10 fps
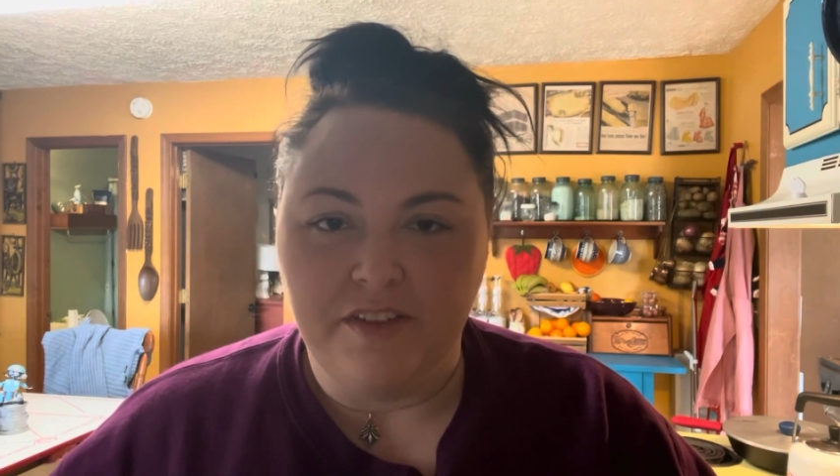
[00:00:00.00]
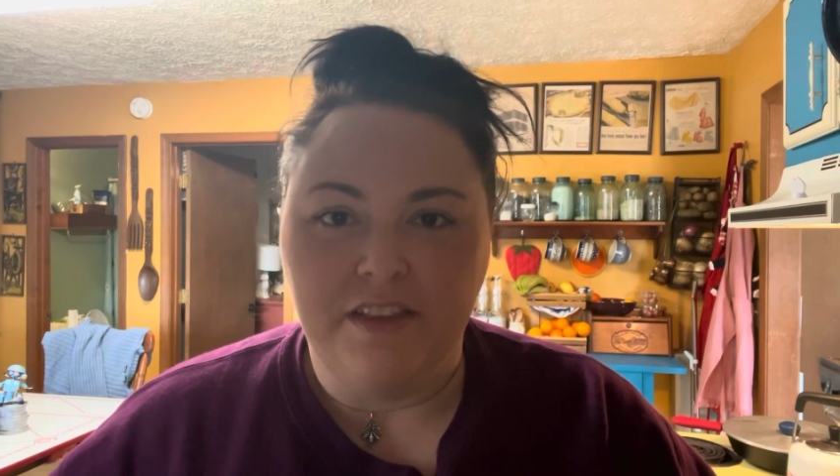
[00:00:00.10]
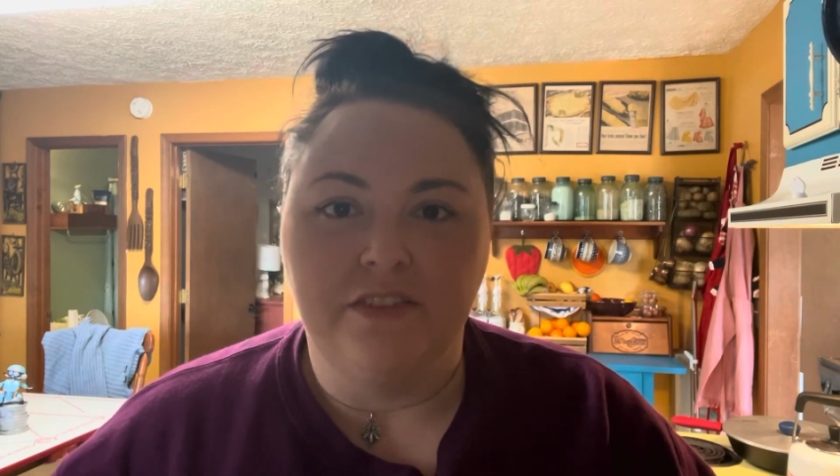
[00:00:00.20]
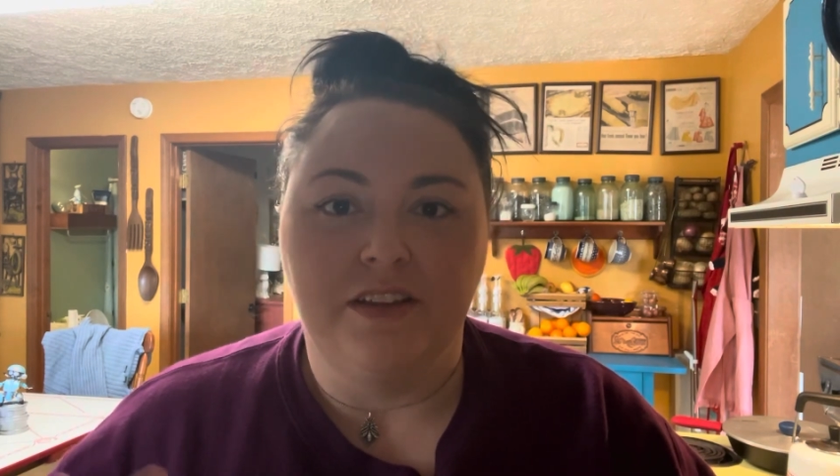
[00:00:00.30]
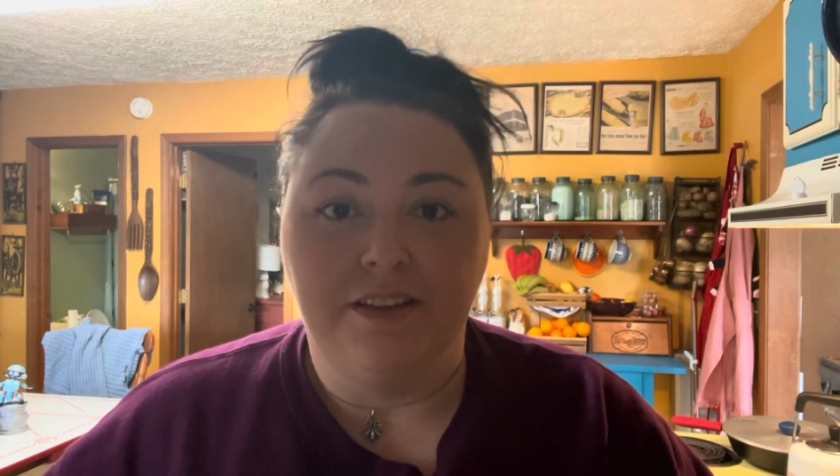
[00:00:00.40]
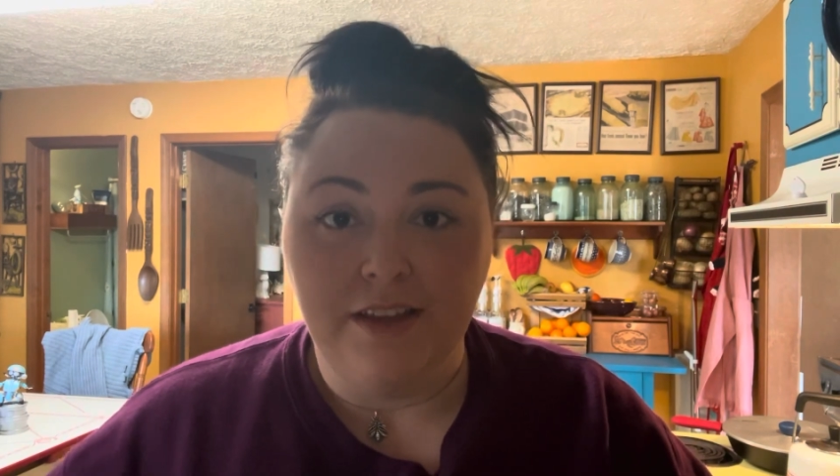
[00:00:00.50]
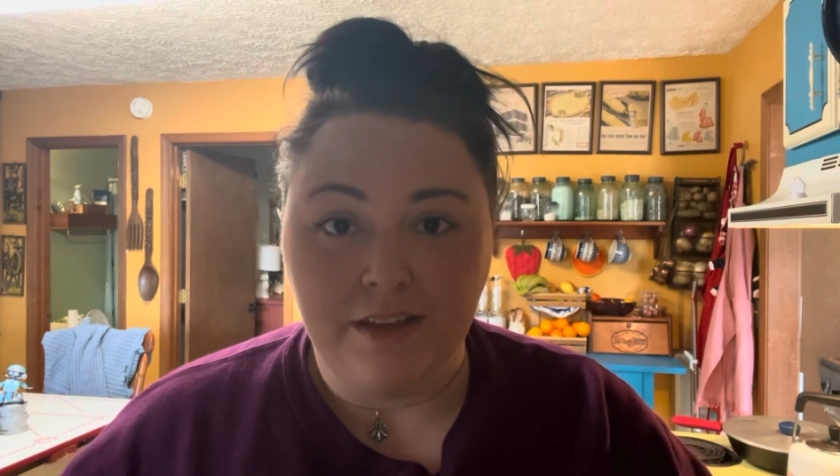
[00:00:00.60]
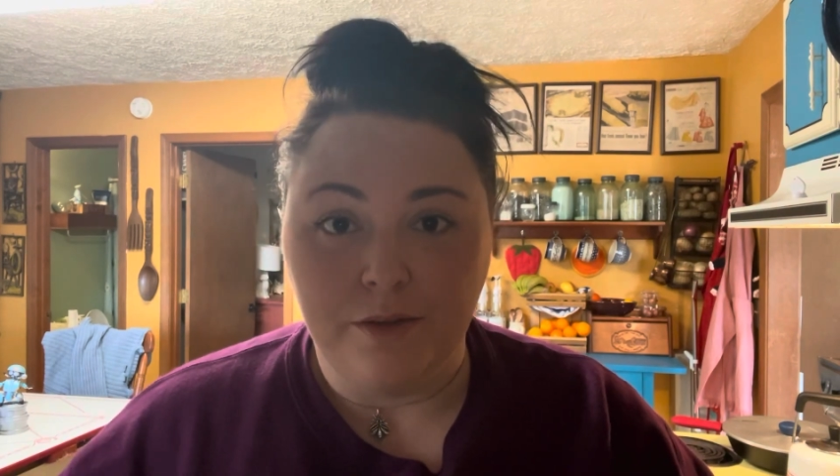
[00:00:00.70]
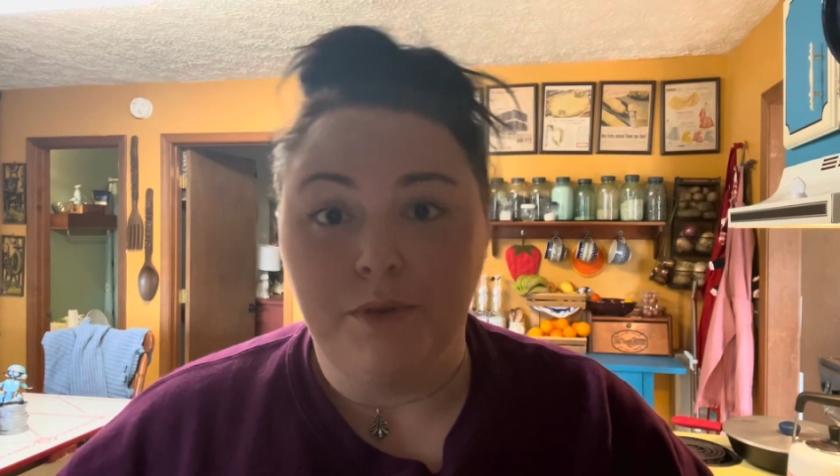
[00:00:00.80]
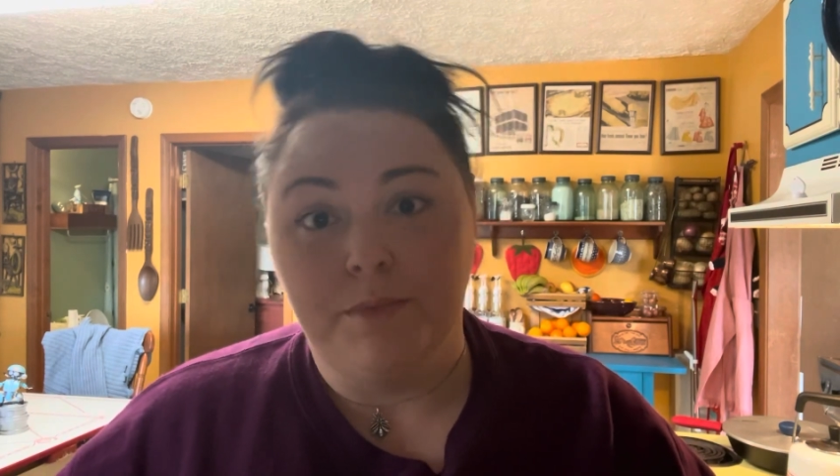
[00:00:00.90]
And then if I like
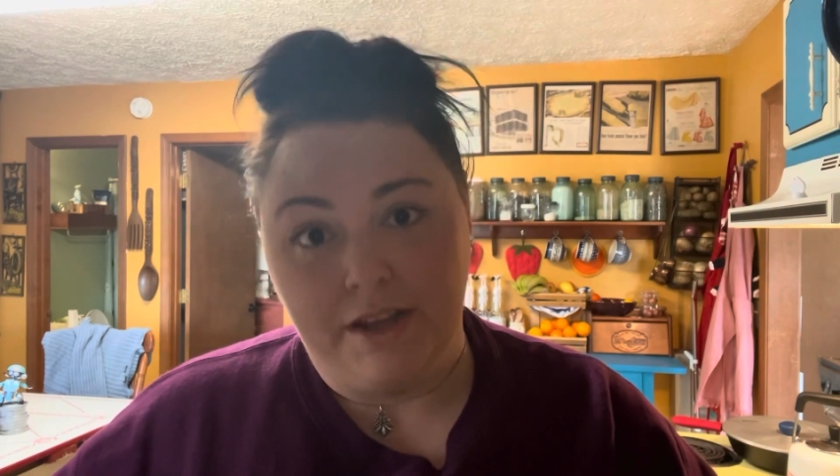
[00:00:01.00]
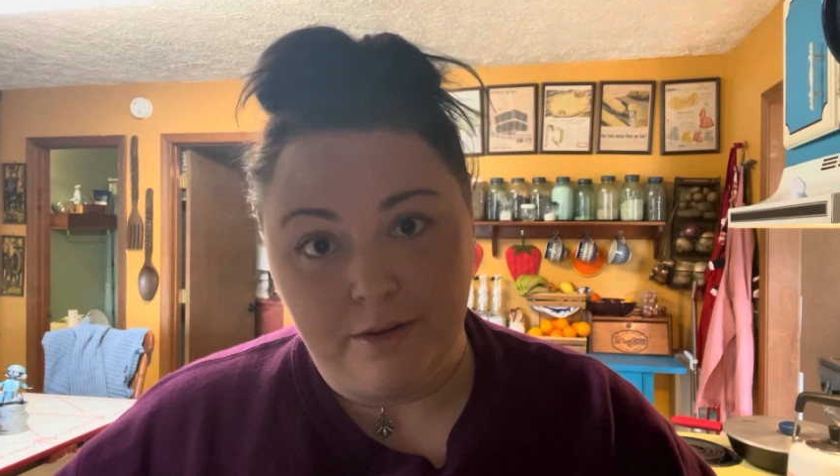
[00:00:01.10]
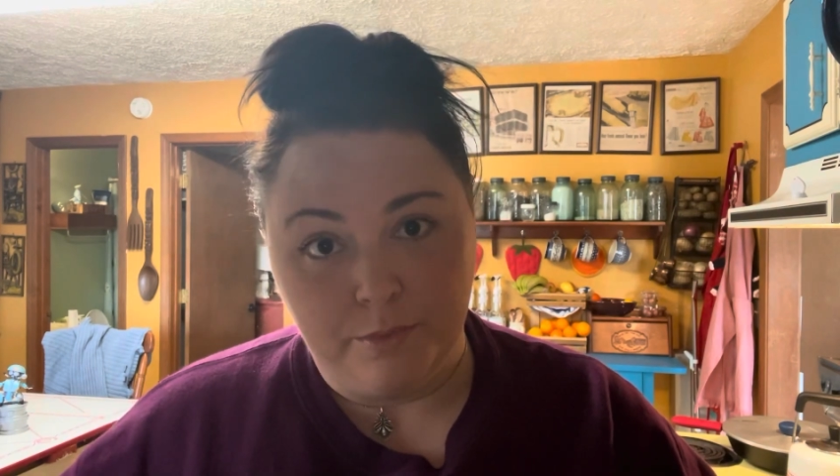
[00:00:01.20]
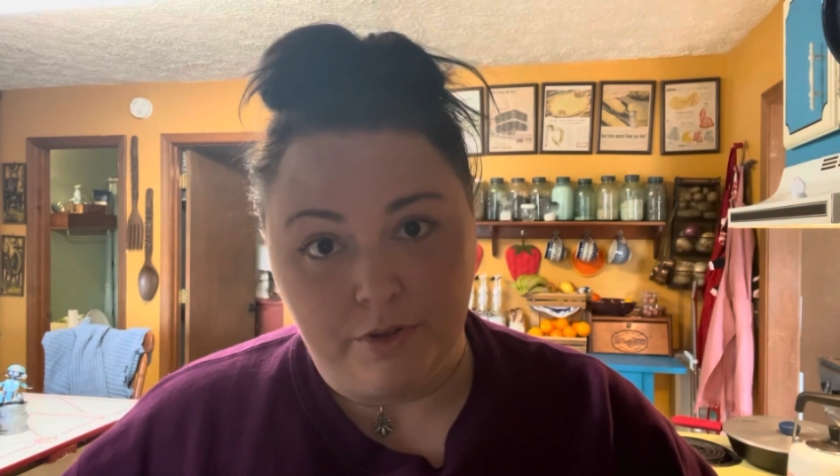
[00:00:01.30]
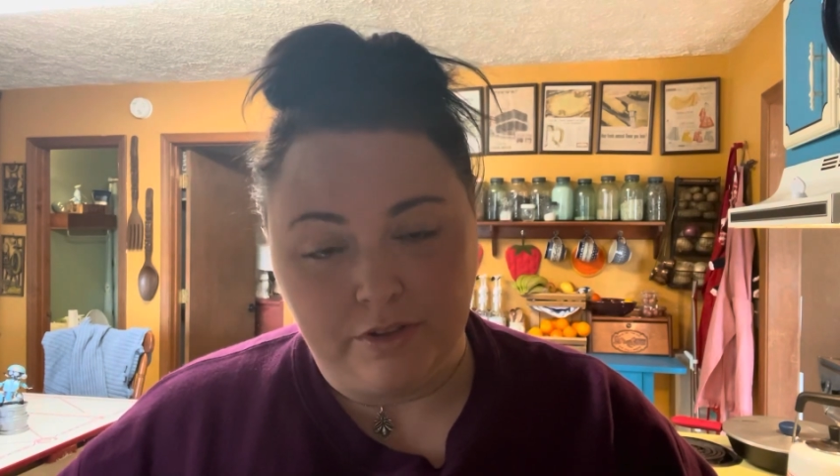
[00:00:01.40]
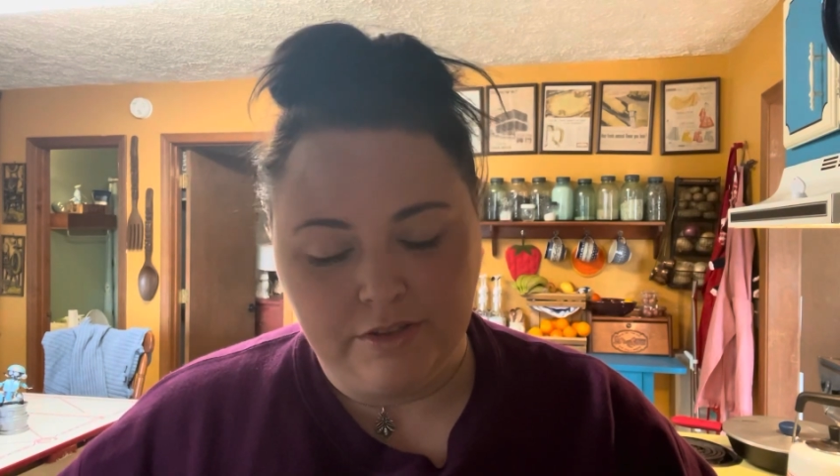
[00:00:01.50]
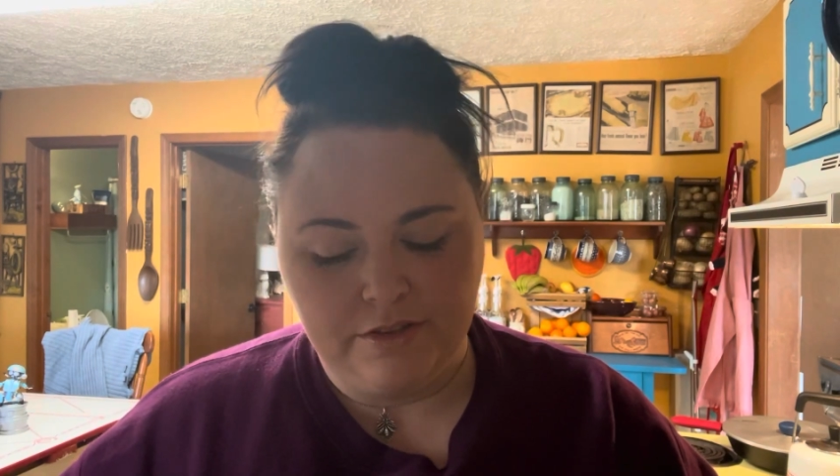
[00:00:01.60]
it, we buy it in bulk.